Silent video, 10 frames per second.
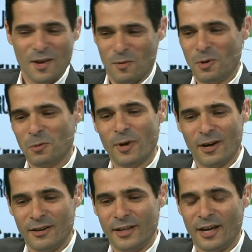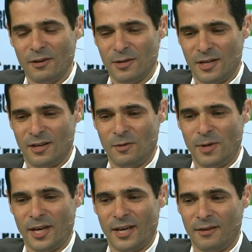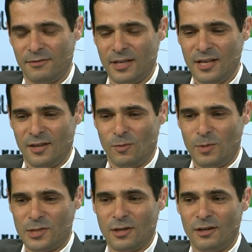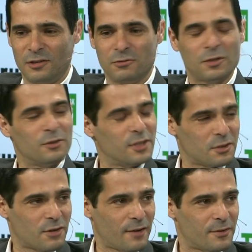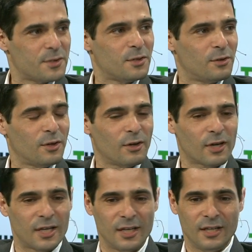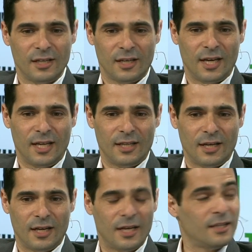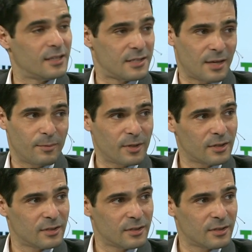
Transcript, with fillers: Where we are now, we have we started recruiting drivers in New York in, uh, in December.